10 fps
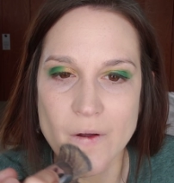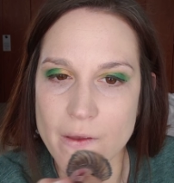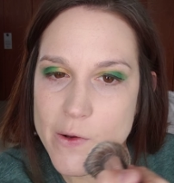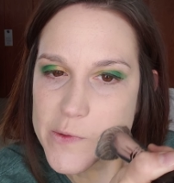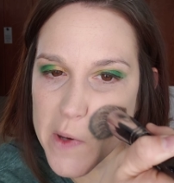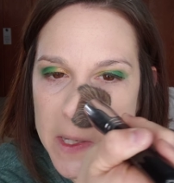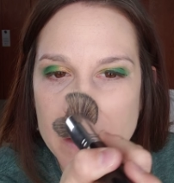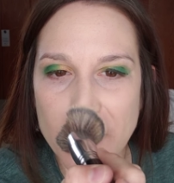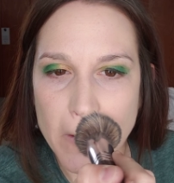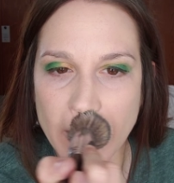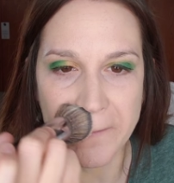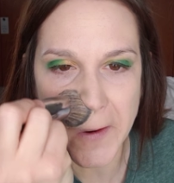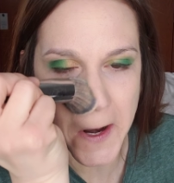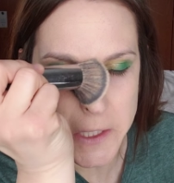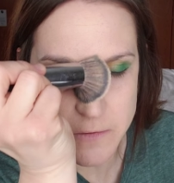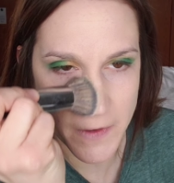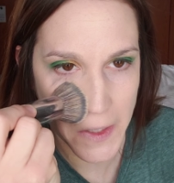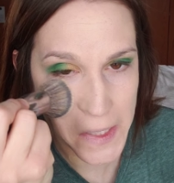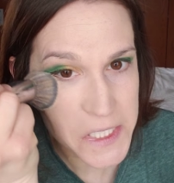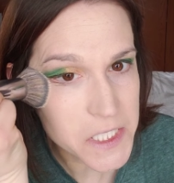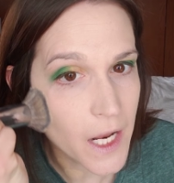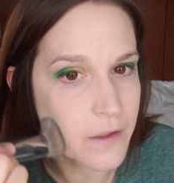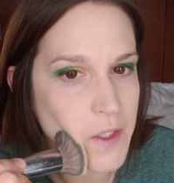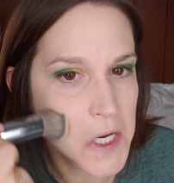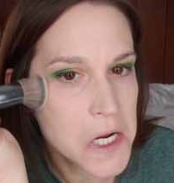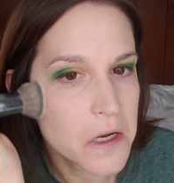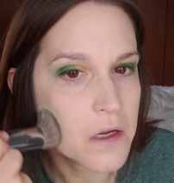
use my Kabuki brush very gently